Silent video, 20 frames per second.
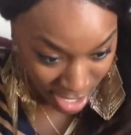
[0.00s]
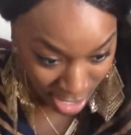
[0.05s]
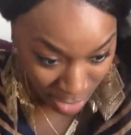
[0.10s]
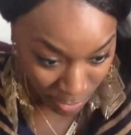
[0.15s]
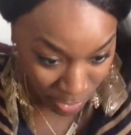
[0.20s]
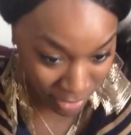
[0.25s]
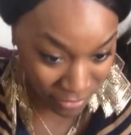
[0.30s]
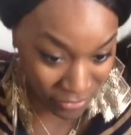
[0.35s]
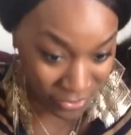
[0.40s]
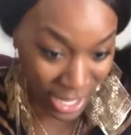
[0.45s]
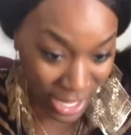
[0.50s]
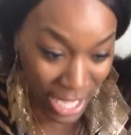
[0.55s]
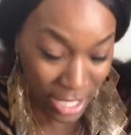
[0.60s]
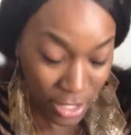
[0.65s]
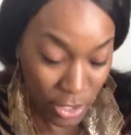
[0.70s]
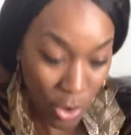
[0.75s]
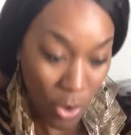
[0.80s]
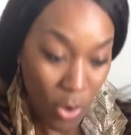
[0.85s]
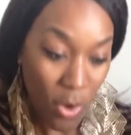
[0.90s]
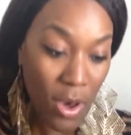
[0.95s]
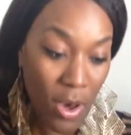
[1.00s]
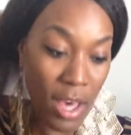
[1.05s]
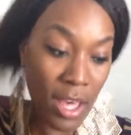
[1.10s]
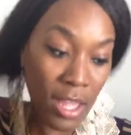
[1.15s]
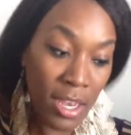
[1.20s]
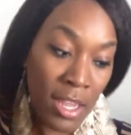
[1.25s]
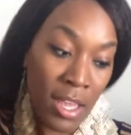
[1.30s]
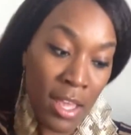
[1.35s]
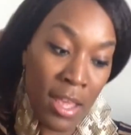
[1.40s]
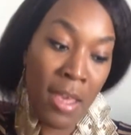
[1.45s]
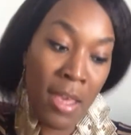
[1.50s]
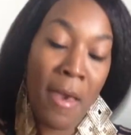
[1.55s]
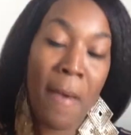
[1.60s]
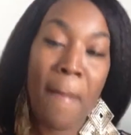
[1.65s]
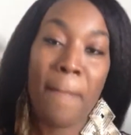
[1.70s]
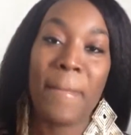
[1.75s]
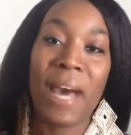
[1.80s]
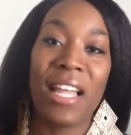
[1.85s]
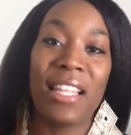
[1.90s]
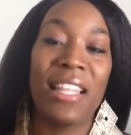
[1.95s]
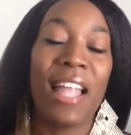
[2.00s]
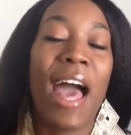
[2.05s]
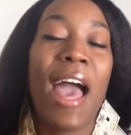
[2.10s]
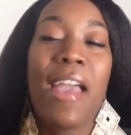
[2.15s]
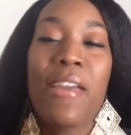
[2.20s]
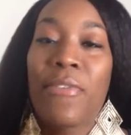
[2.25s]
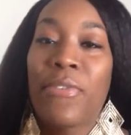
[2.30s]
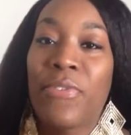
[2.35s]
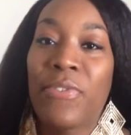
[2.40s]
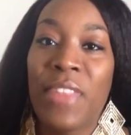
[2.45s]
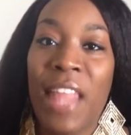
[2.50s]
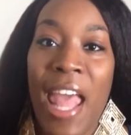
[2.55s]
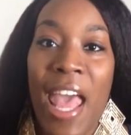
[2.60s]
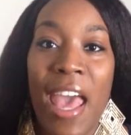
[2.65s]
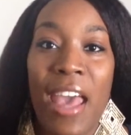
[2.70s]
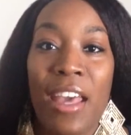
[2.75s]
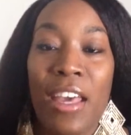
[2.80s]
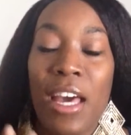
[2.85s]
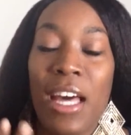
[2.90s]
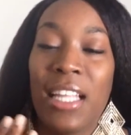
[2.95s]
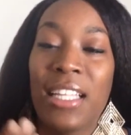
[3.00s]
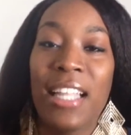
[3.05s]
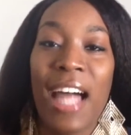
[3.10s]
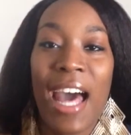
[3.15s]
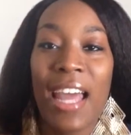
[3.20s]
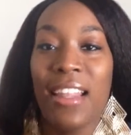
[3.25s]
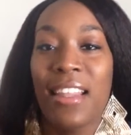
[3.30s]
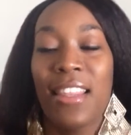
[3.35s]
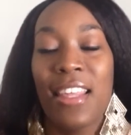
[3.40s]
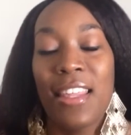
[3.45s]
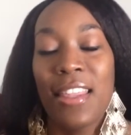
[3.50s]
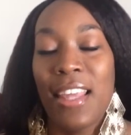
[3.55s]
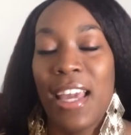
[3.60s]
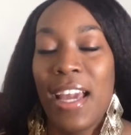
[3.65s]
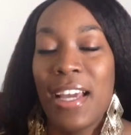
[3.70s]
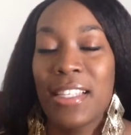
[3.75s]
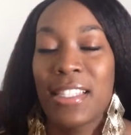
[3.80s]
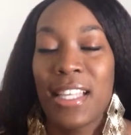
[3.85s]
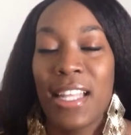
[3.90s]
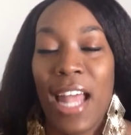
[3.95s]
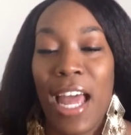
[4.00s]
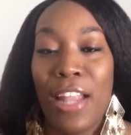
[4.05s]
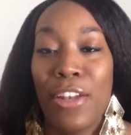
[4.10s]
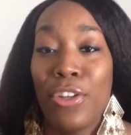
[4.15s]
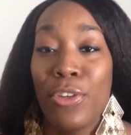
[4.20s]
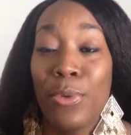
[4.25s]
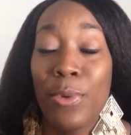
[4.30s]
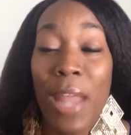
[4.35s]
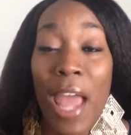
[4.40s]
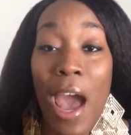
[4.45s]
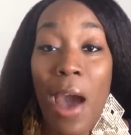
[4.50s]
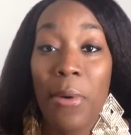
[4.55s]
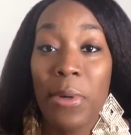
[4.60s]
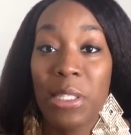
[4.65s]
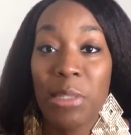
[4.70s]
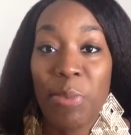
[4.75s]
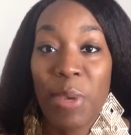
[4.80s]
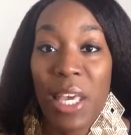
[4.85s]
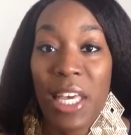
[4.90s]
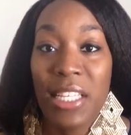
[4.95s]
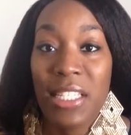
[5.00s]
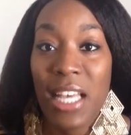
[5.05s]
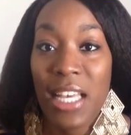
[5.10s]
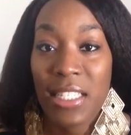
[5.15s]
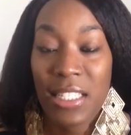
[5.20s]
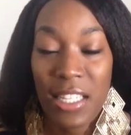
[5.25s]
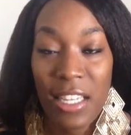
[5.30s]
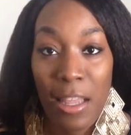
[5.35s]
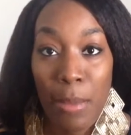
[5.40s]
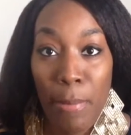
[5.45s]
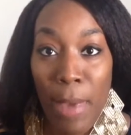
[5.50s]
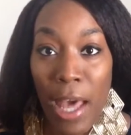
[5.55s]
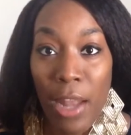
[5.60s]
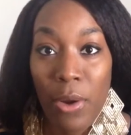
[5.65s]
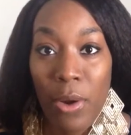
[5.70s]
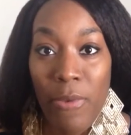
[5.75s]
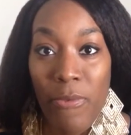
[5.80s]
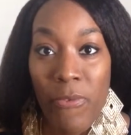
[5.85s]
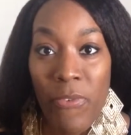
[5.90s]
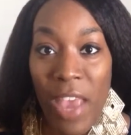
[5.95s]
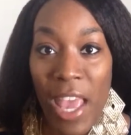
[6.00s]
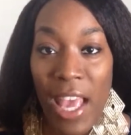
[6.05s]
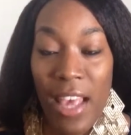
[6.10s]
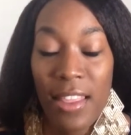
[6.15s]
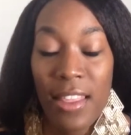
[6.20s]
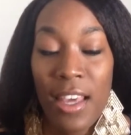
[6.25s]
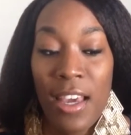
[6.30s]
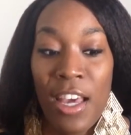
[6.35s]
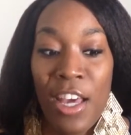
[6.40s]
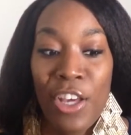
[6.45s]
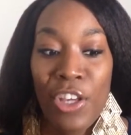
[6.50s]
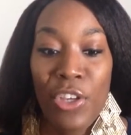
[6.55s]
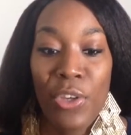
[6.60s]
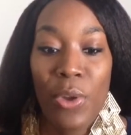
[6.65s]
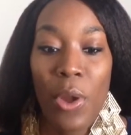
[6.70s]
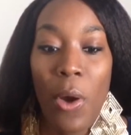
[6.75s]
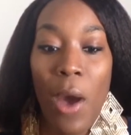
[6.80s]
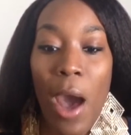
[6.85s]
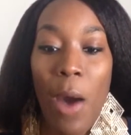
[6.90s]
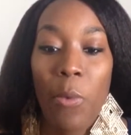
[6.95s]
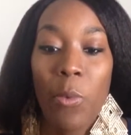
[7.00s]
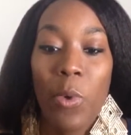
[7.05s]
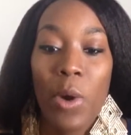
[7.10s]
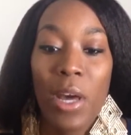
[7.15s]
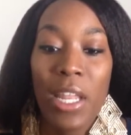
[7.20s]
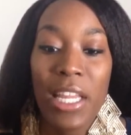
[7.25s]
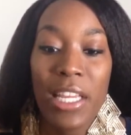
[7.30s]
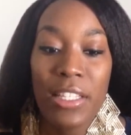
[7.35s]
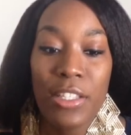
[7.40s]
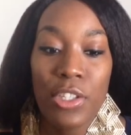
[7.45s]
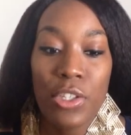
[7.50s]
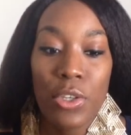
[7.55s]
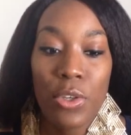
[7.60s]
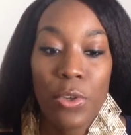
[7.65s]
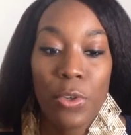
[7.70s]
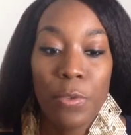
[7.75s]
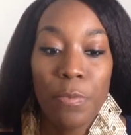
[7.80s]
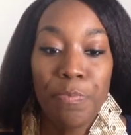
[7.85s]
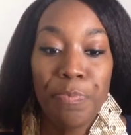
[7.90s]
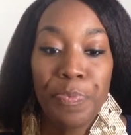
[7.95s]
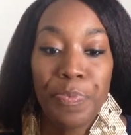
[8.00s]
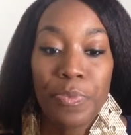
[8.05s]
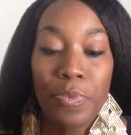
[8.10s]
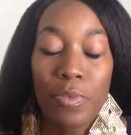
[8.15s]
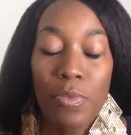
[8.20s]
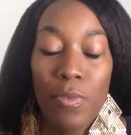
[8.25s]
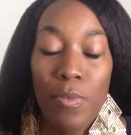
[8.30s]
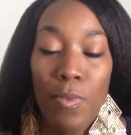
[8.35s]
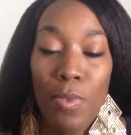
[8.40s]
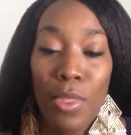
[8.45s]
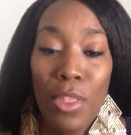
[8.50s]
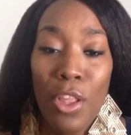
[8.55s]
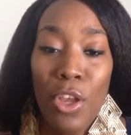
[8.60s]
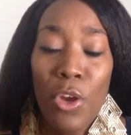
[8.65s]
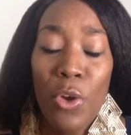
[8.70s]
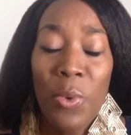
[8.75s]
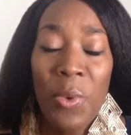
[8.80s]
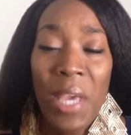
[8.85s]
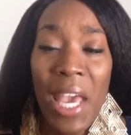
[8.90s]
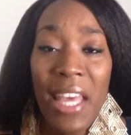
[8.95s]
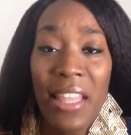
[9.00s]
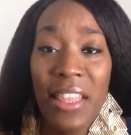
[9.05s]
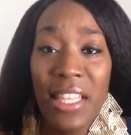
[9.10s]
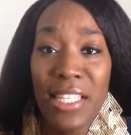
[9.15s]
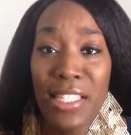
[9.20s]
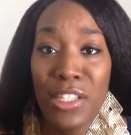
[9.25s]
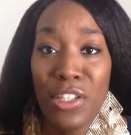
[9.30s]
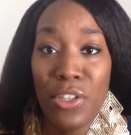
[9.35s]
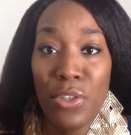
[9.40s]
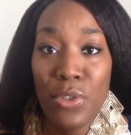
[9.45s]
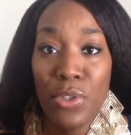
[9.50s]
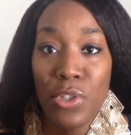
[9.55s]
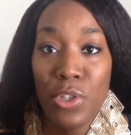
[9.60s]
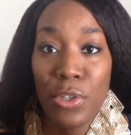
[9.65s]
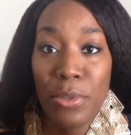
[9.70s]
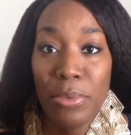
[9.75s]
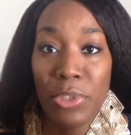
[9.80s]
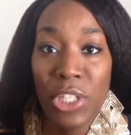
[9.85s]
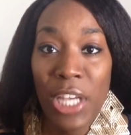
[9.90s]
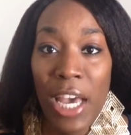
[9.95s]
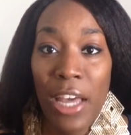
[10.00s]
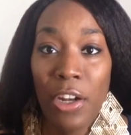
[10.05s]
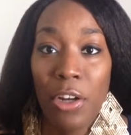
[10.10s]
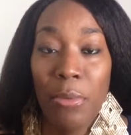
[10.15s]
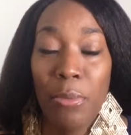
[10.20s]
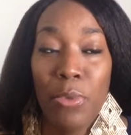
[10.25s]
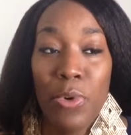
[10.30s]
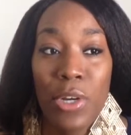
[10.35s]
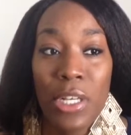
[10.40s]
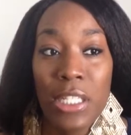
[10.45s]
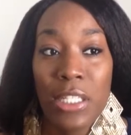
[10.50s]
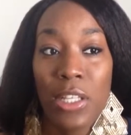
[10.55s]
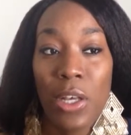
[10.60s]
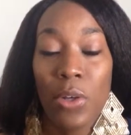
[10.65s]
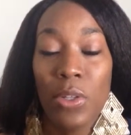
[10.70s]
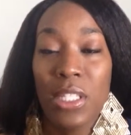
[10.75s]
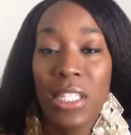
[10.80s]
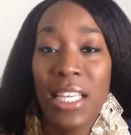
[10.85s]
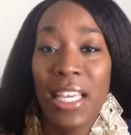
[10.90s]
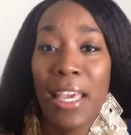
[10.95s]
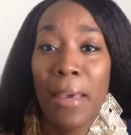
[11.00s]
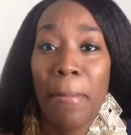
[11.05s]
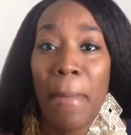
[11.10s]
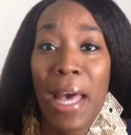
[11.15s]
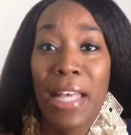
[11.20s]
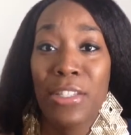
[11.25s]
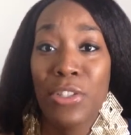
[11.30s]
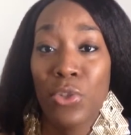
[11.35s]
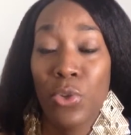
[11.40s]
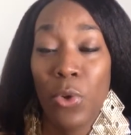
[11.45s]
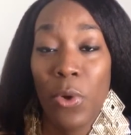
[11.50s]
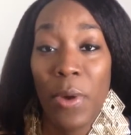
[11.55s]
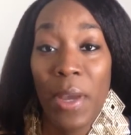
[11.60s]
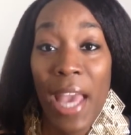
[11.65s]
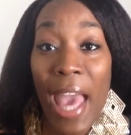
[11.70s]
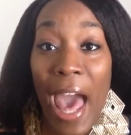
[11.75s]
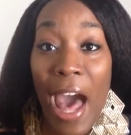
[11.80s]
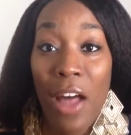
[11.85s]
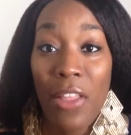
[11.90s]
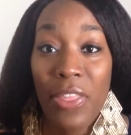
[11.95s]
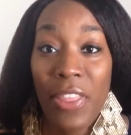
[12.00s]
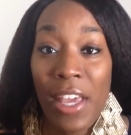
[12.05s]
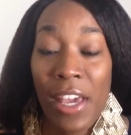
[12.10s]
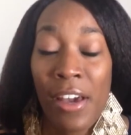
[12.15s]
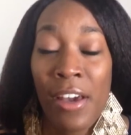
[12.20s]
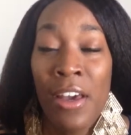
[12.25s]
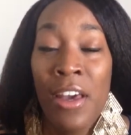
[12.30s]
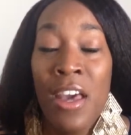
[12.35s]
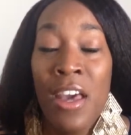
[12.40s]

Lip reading: reflect on my life, that a lot of the things that I do now is because I step out on faith. I wanted to create this YouTube channel more so to get my story out there.